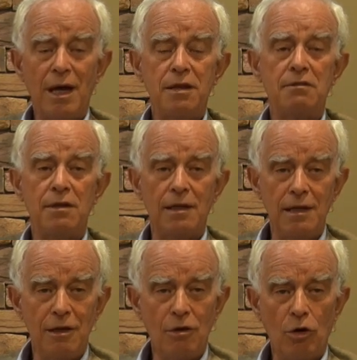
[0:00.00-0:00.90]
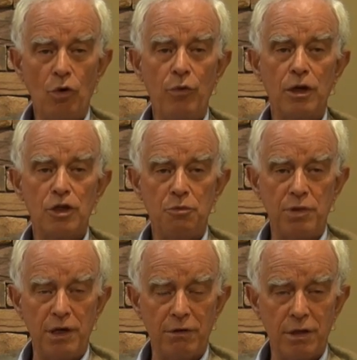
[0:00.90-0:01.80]
as the ego we
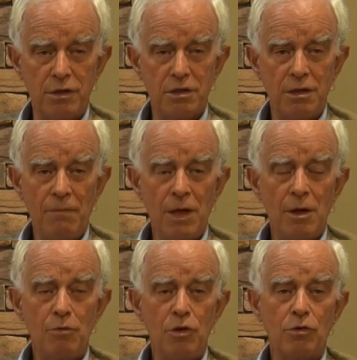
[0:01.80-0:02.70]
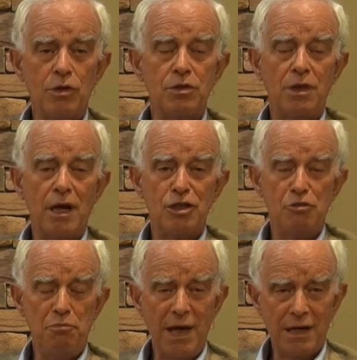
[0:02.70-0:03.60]
experience, because
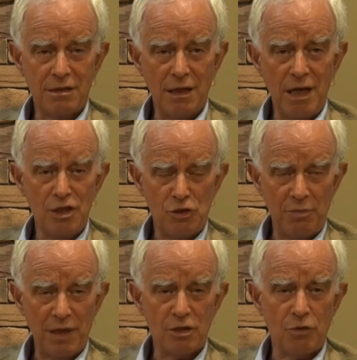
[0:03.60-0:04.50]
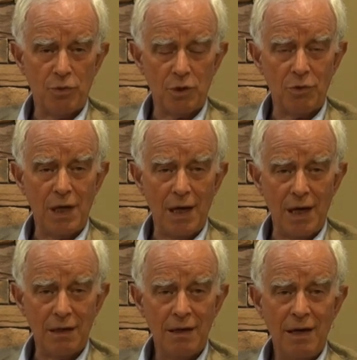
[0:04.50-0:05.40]
the aspects of what we
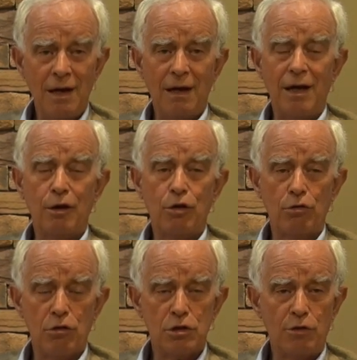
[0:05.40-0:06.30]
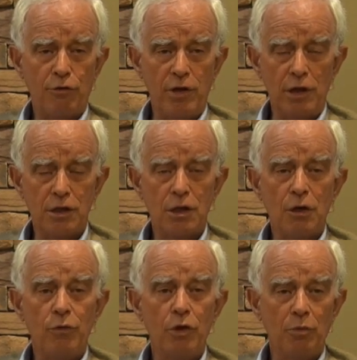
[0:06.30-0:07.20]
had, like thoughts or feelings,
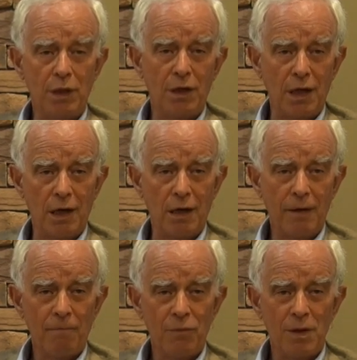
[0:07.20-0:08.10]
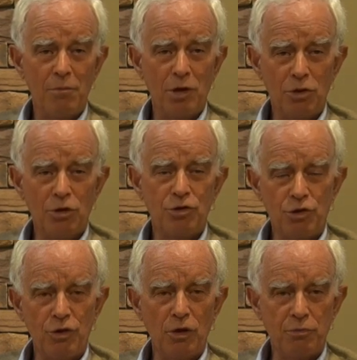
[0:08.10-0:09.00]
will be there, but not
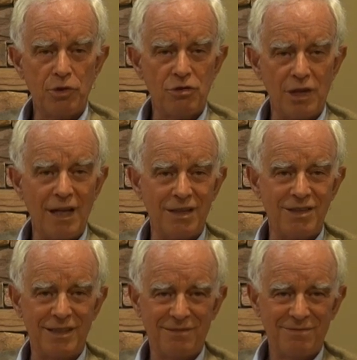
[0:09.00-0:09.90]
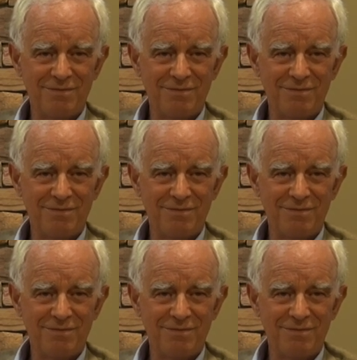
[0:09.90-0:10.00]
the real personality.